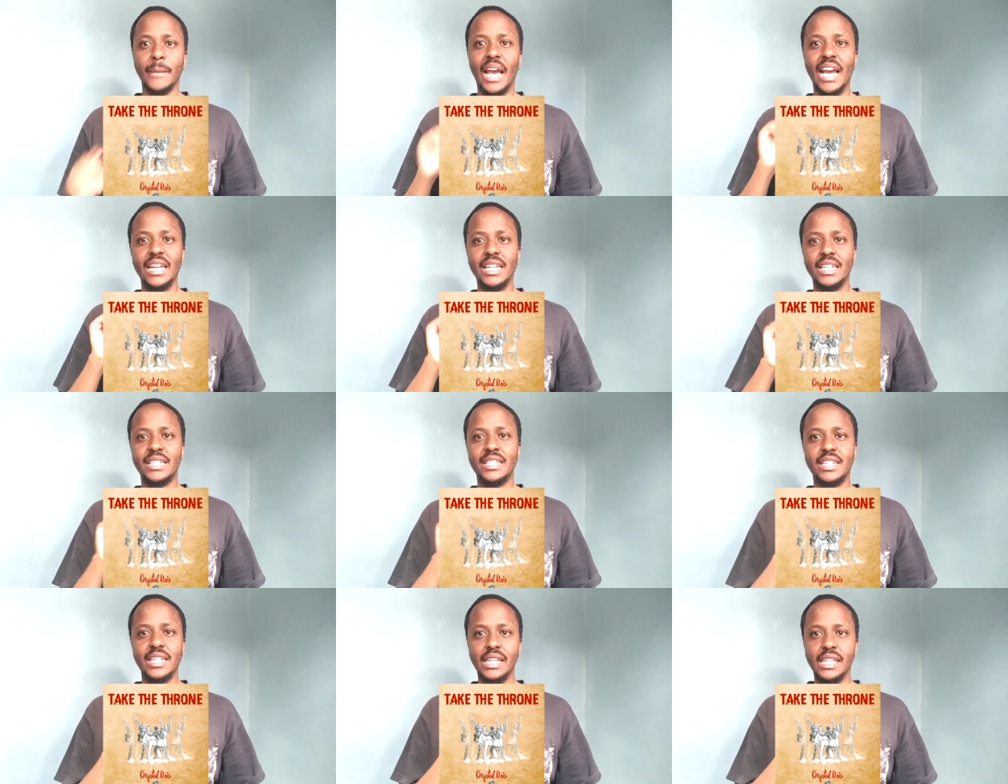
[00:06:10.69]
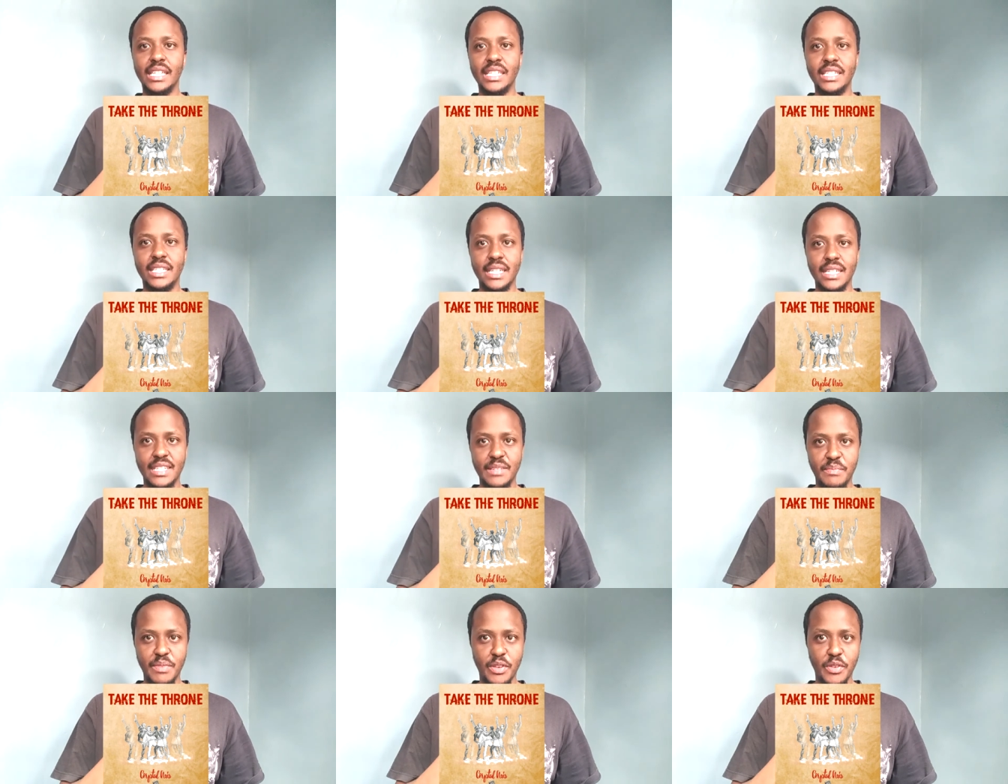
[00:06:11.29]
And it's really
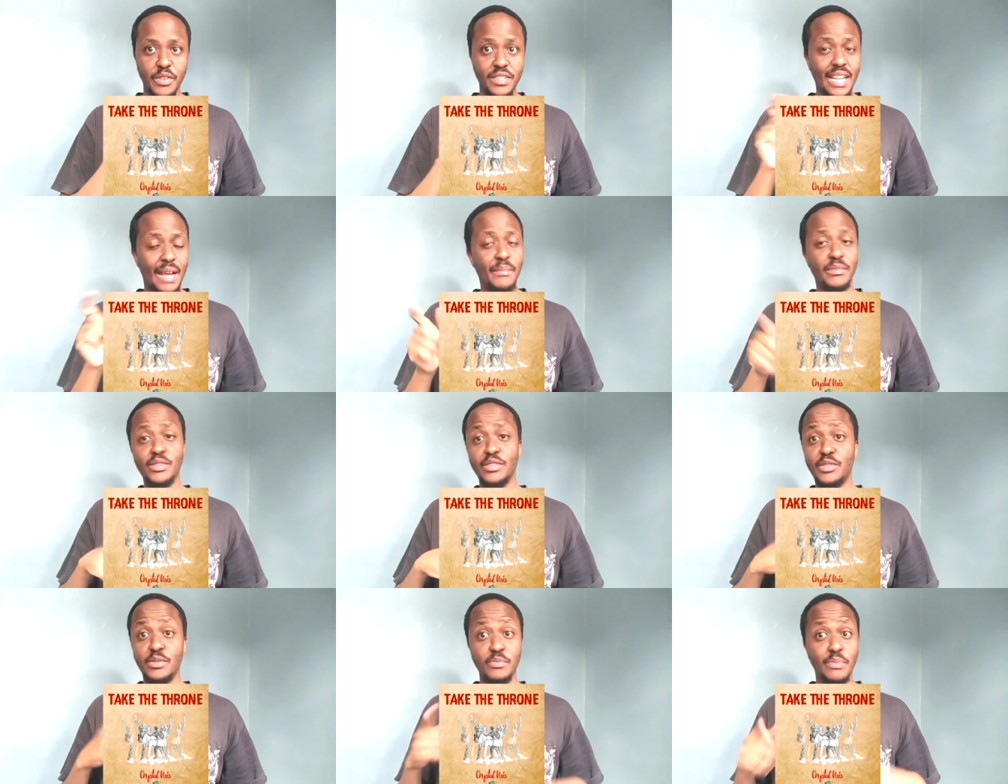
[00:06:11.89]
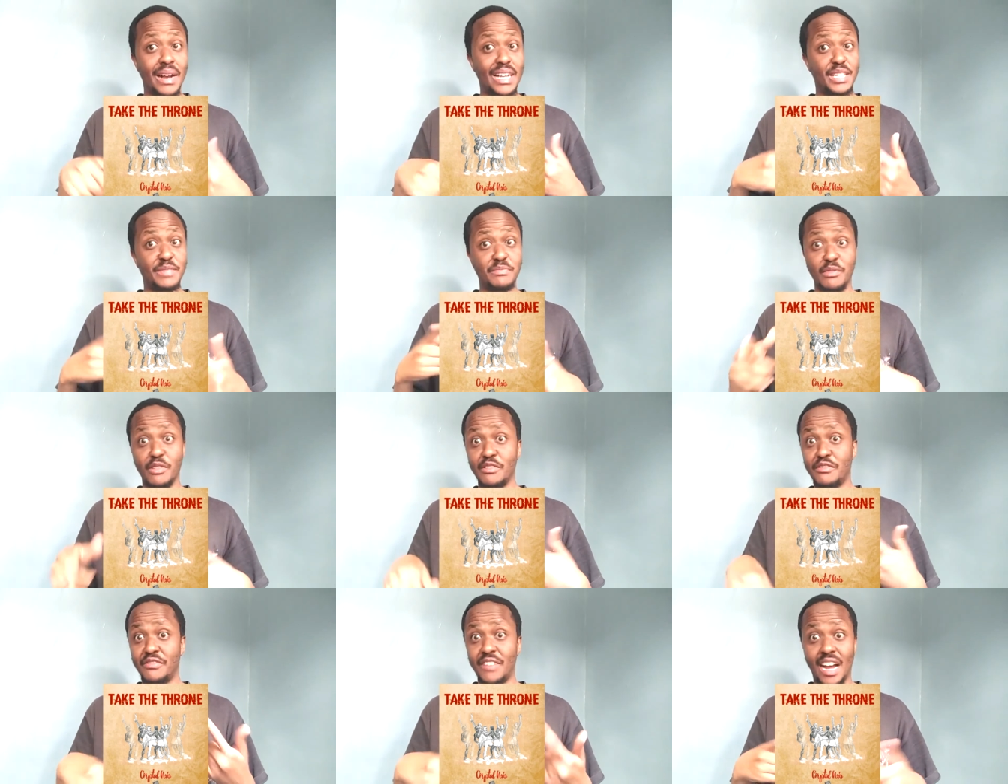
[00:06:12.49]
just because I'm used to much
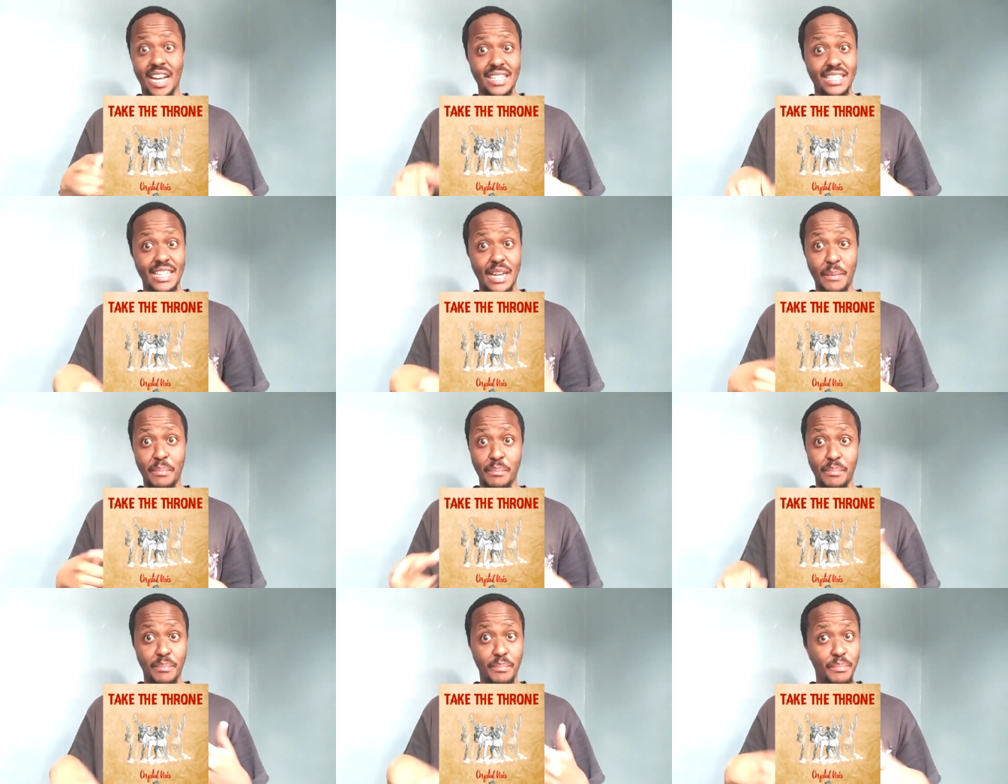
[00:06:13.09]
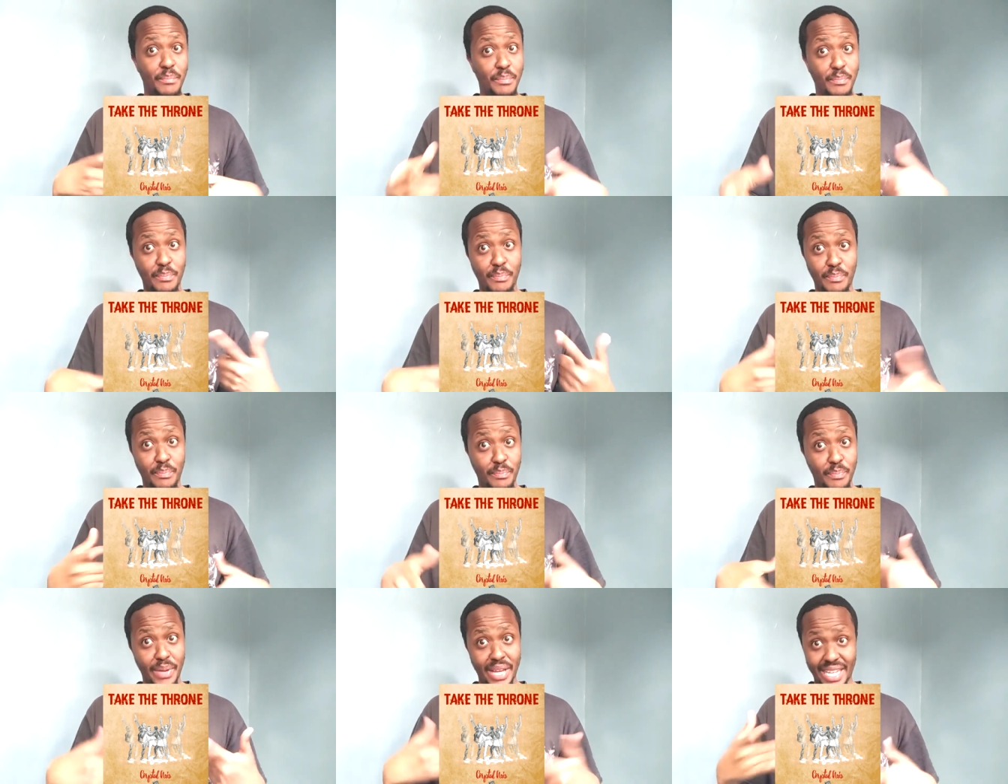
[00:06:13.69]
more faster
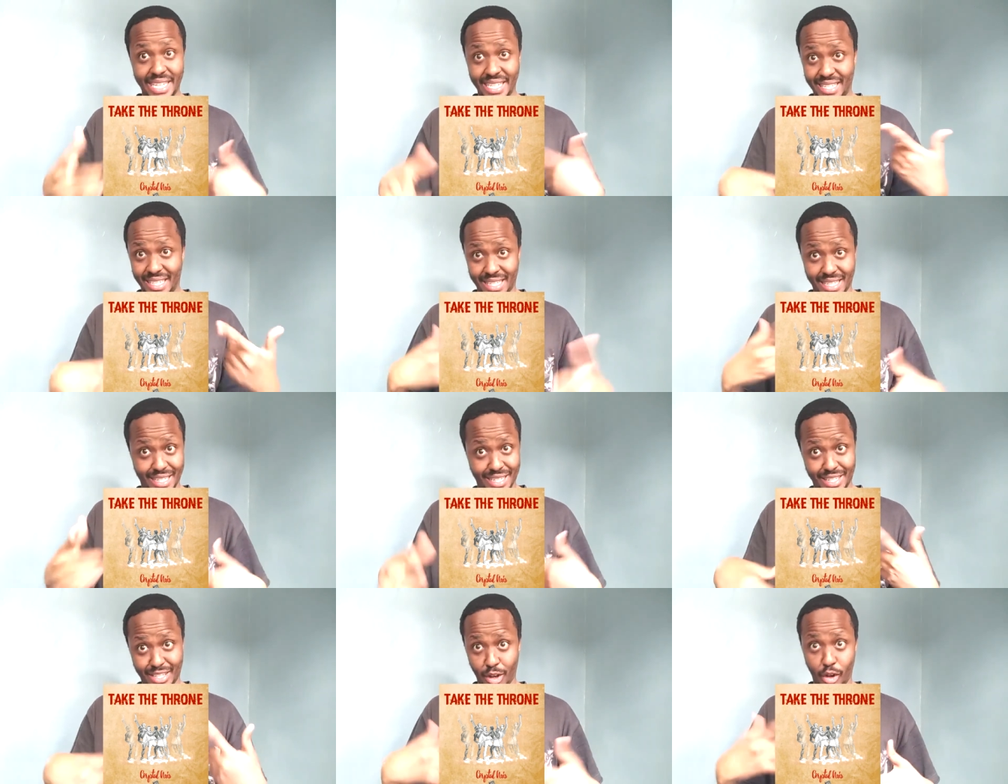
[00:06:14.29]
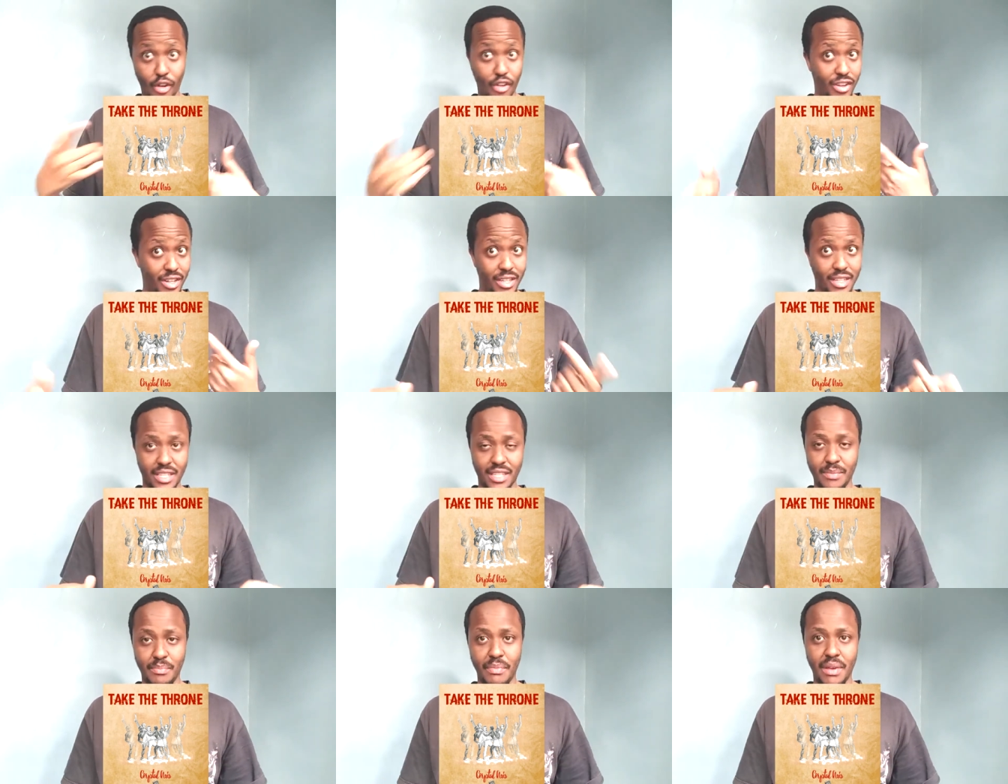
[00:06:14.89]
paced
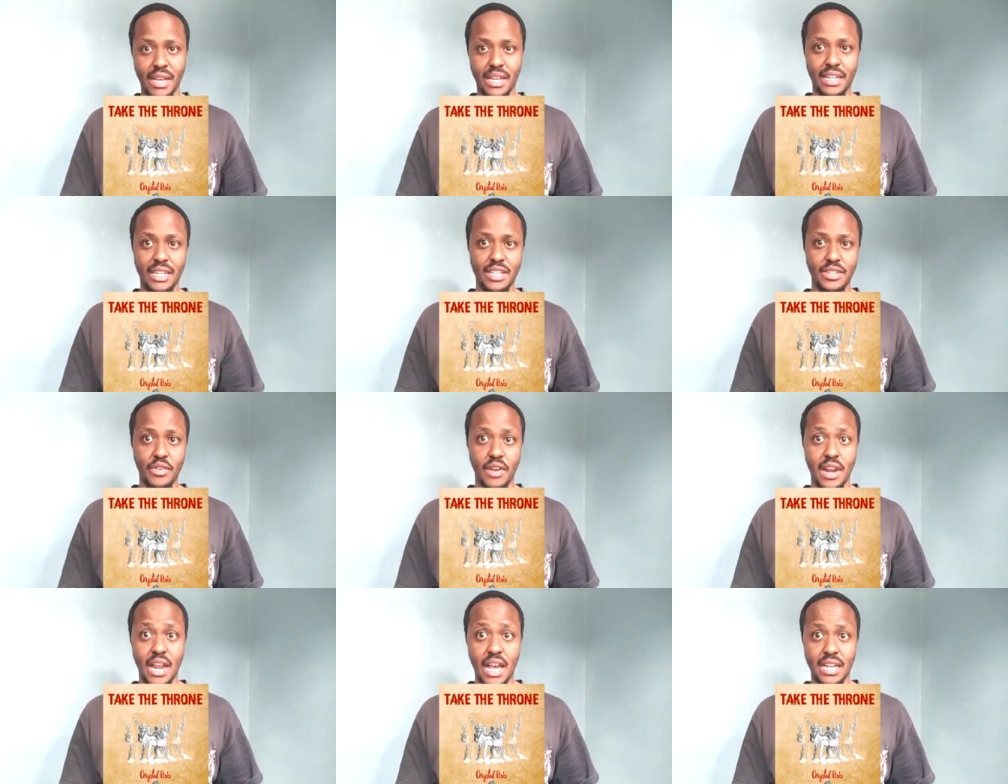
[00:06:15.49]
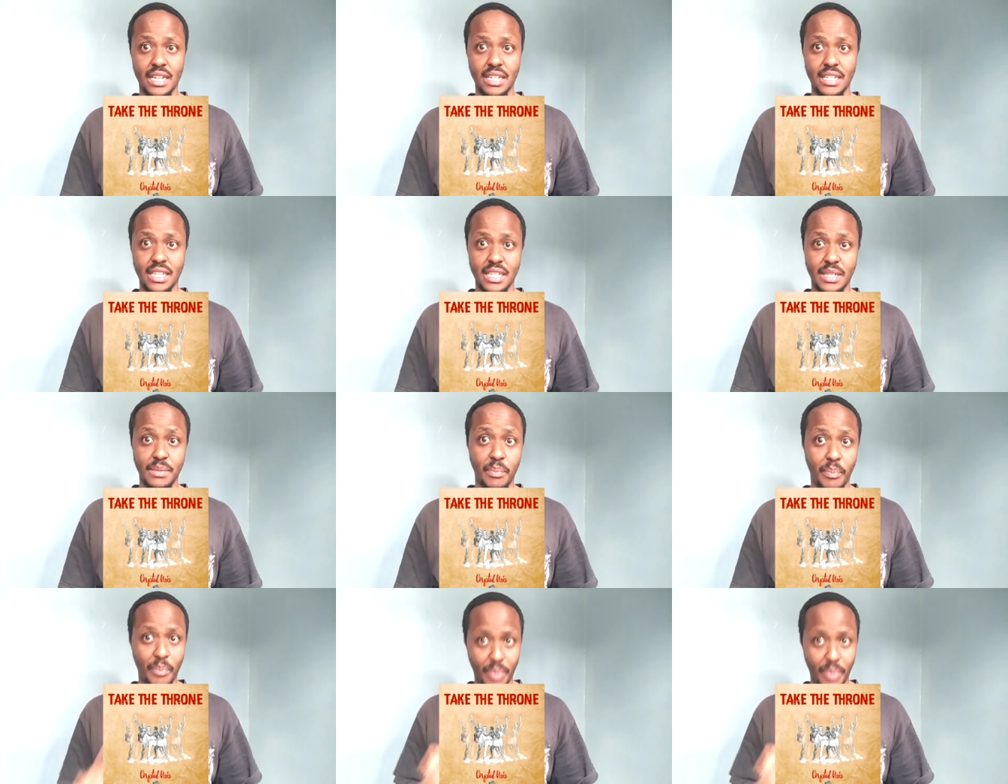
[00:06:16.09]
songs by Crystal Axis.